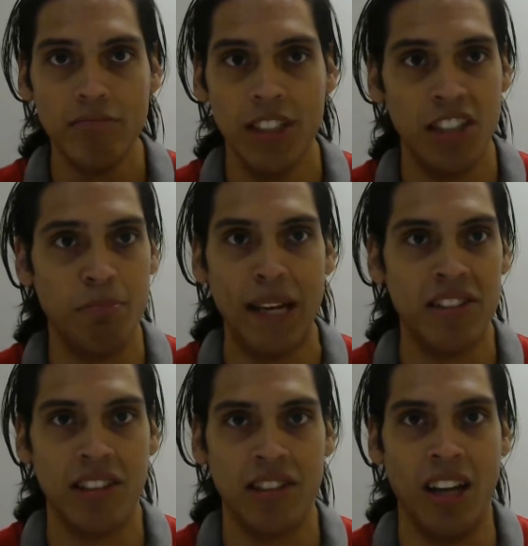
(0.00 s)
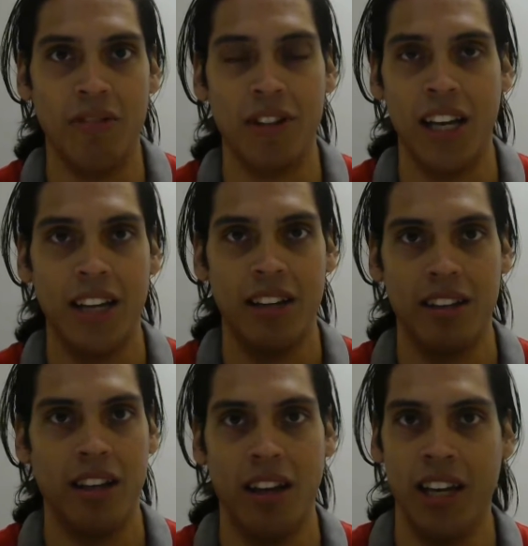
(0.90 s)
it's basic stuff. Like
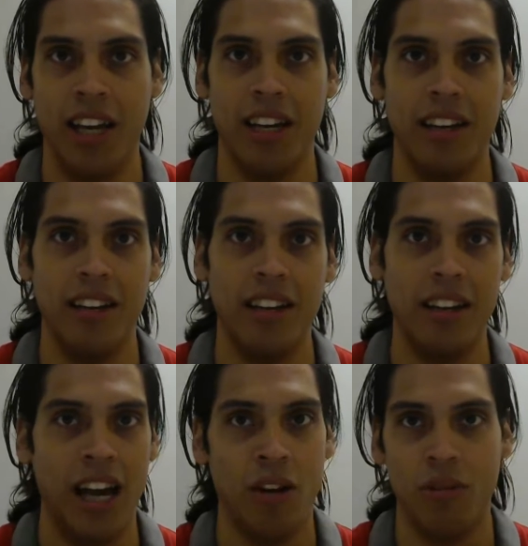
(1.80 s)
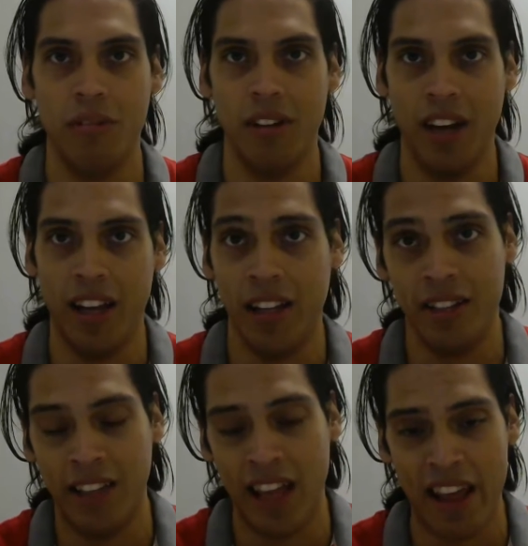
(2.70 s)
again, I don't,
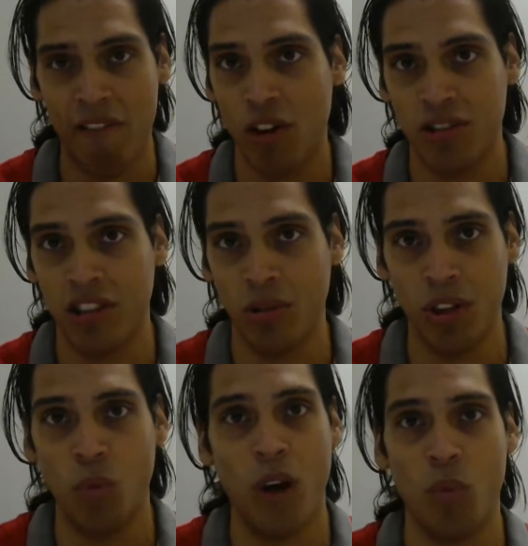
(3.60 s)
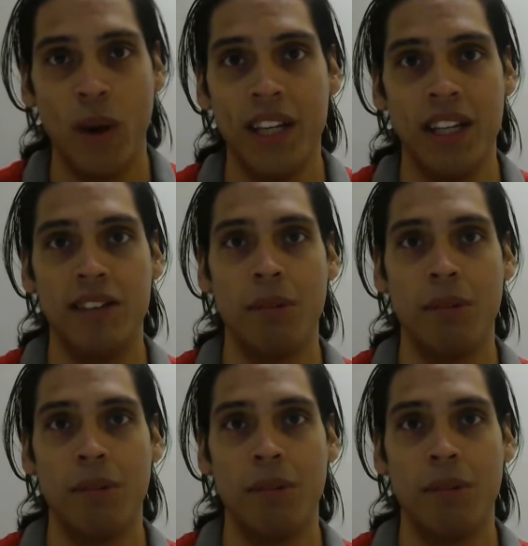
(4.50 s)
and that verse is only one witness.